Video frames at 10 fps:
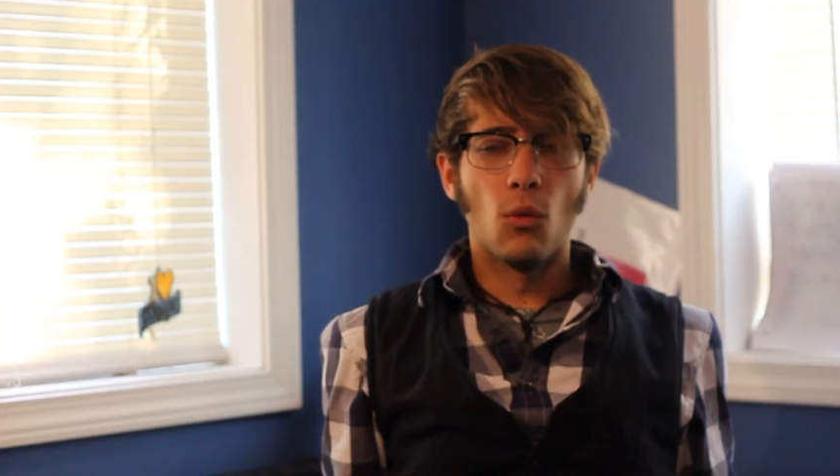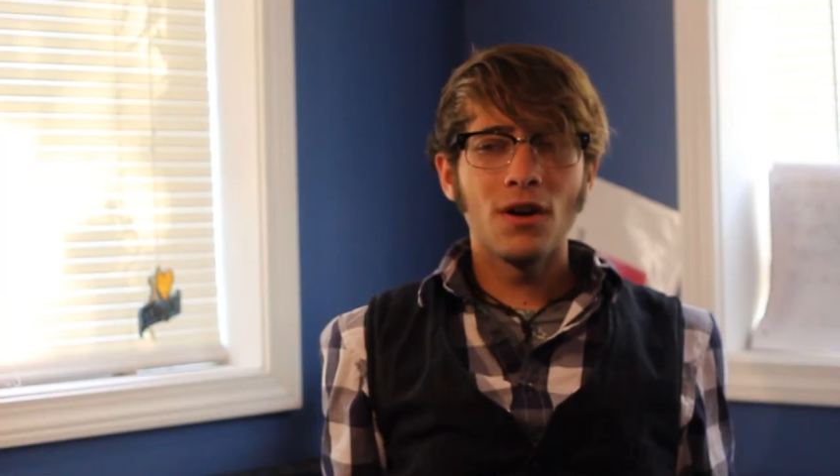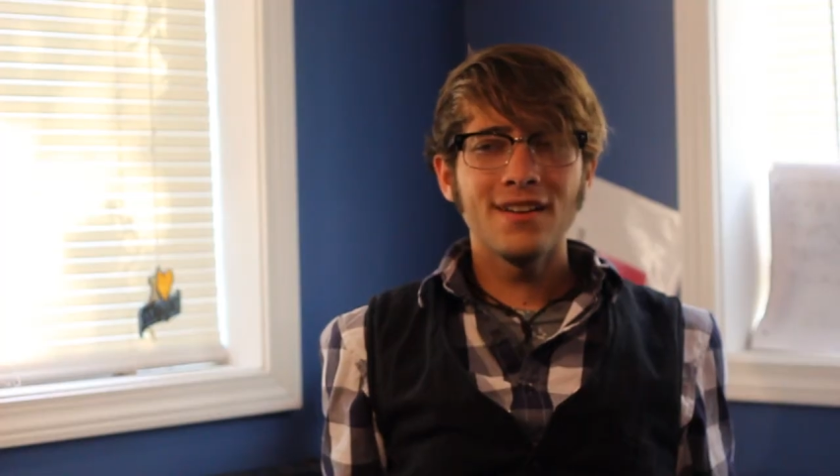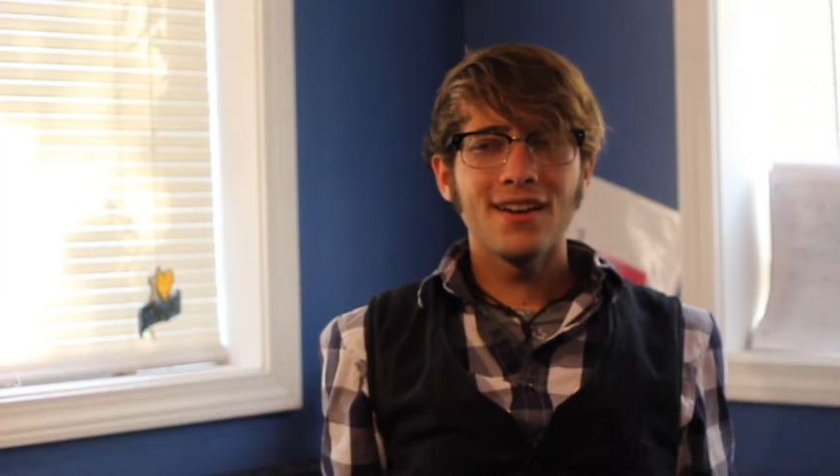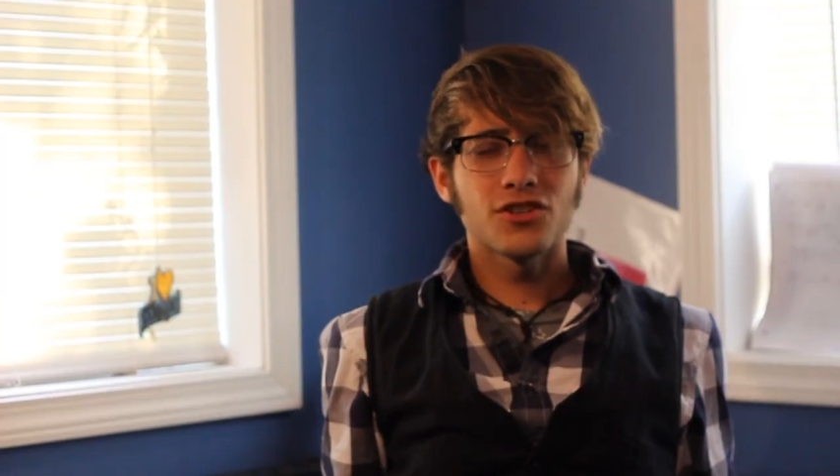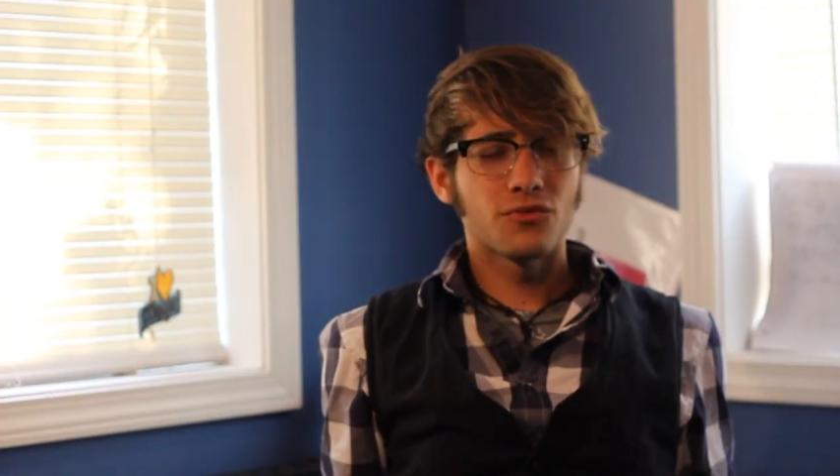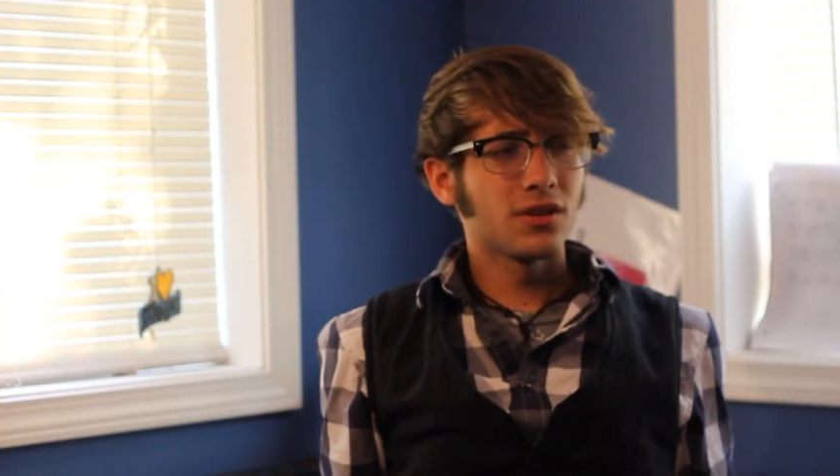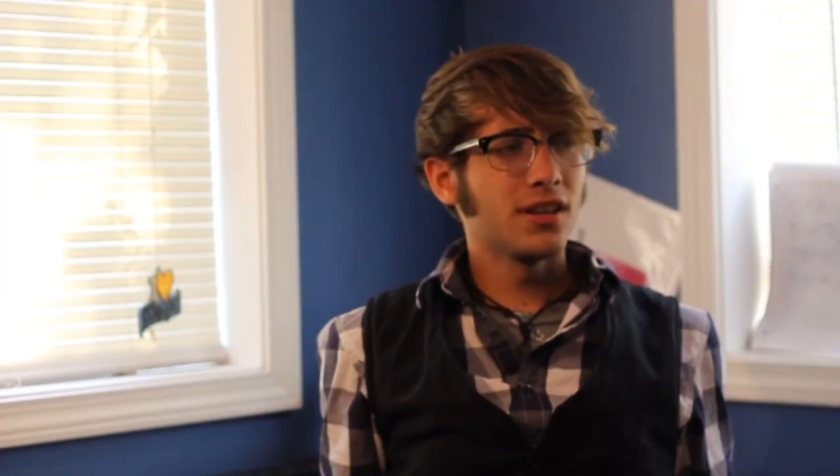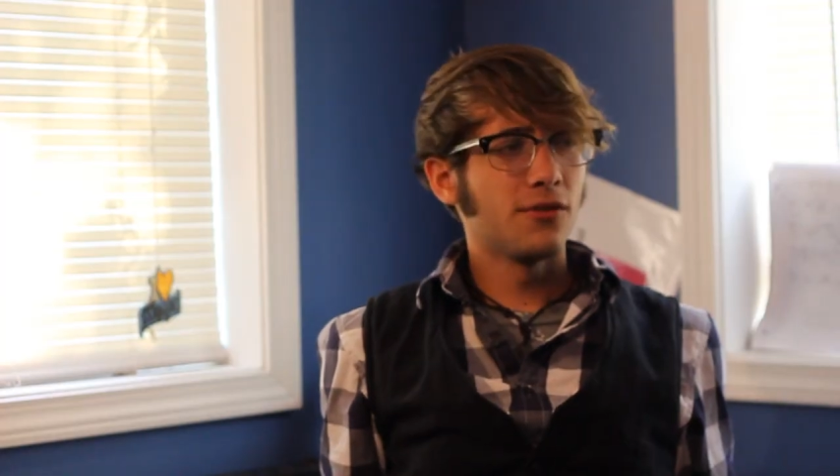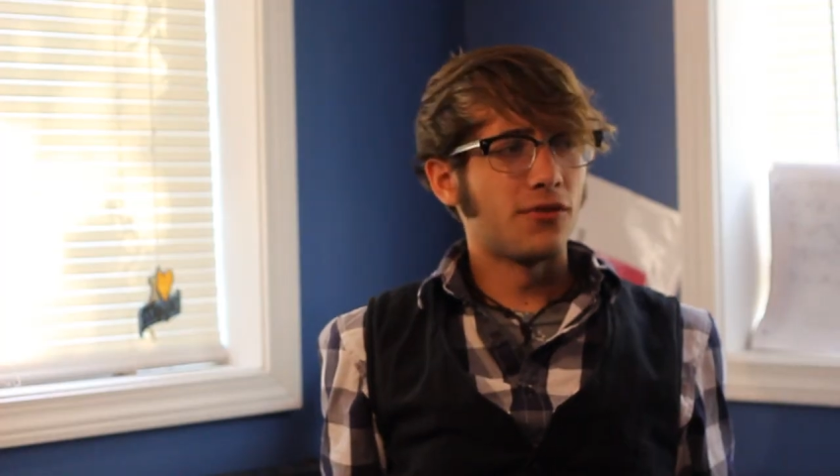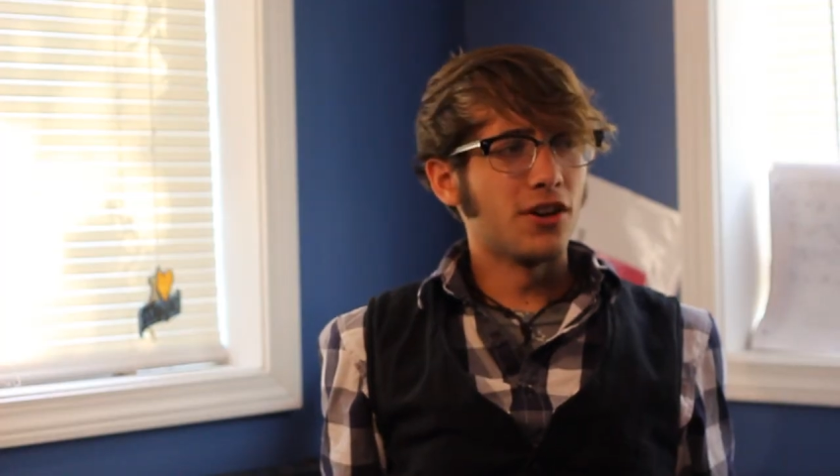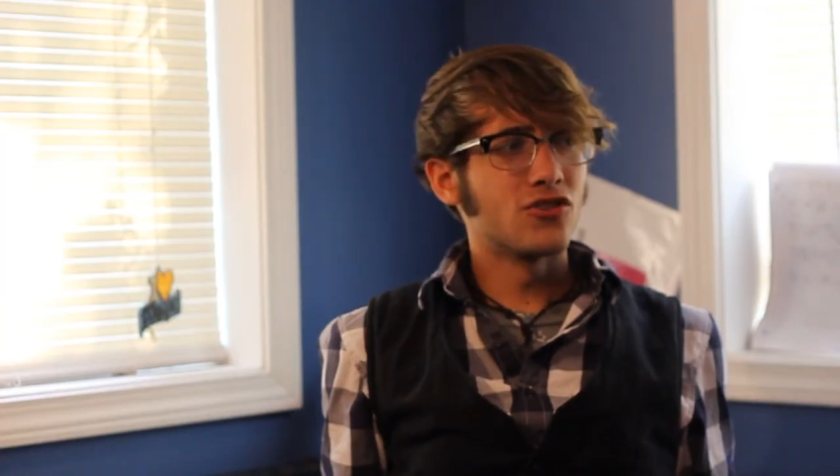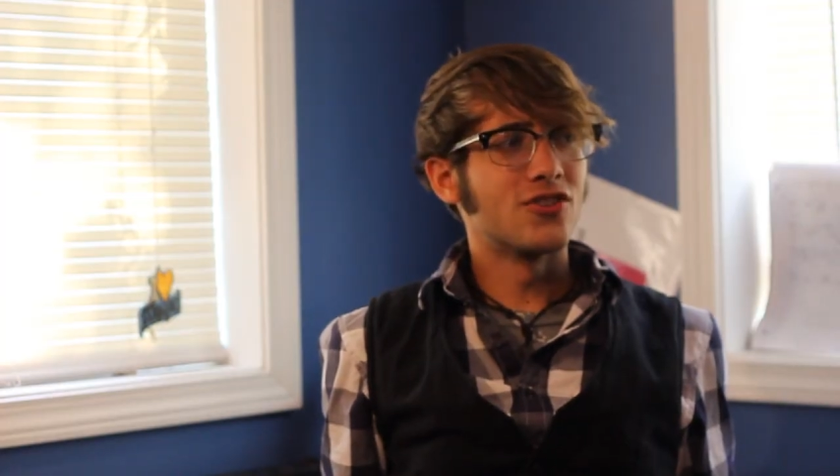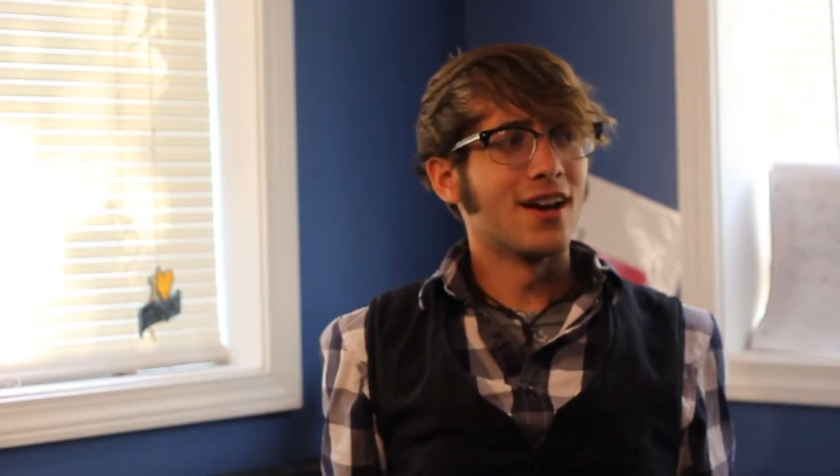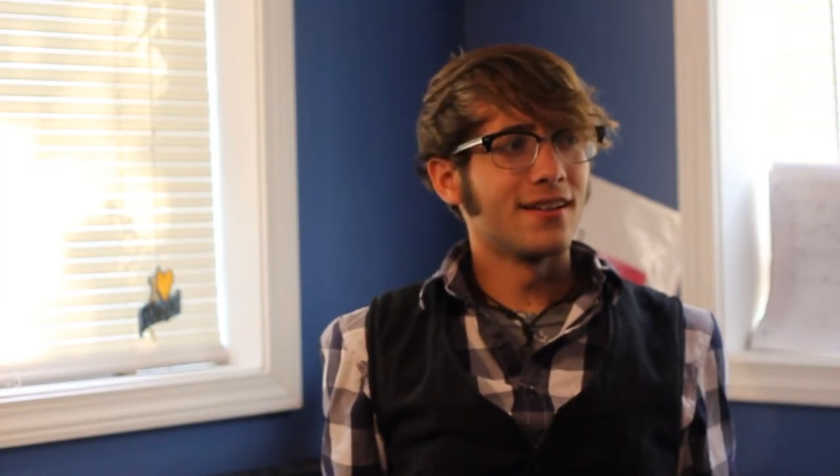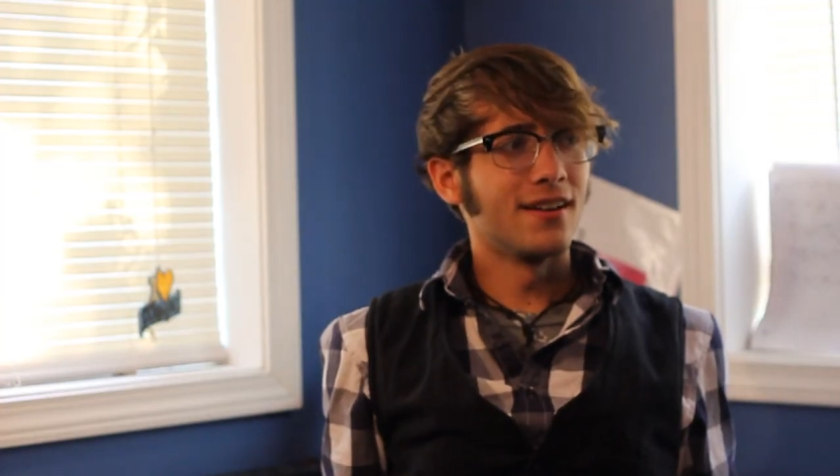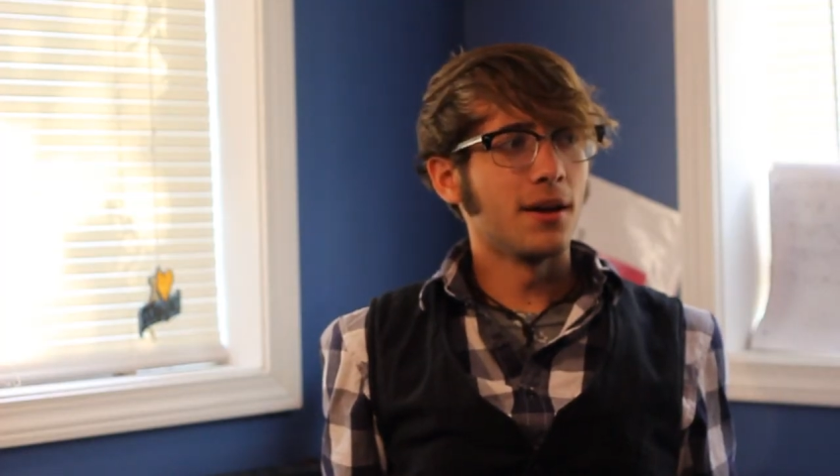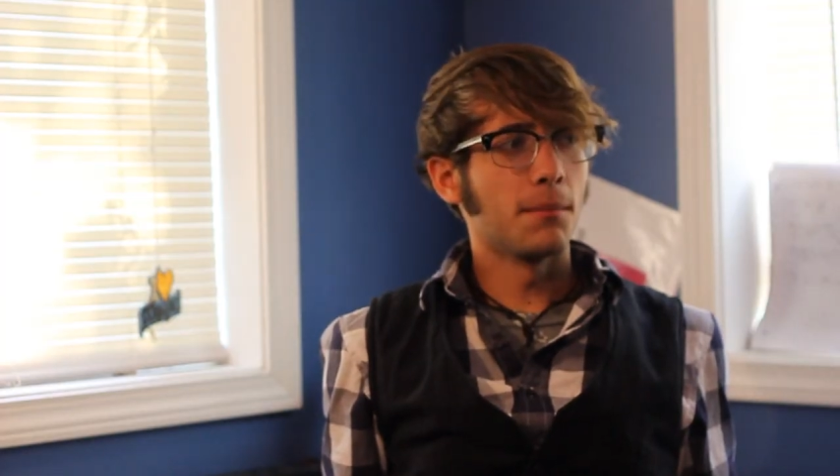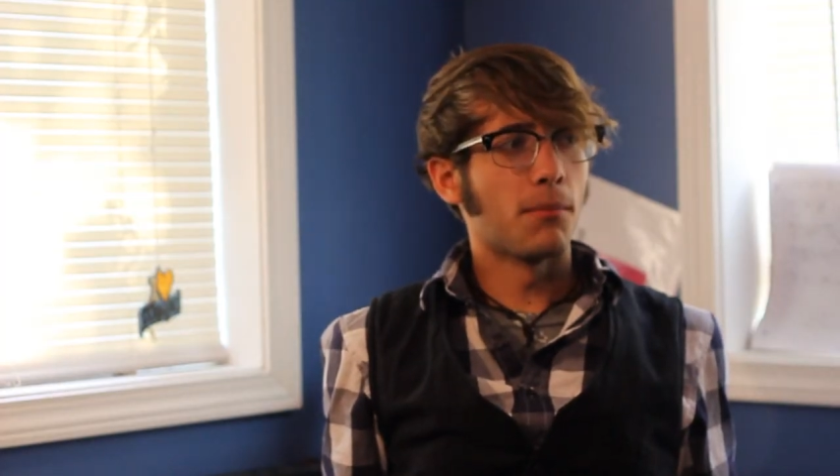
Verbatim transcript: one day I should really finish editing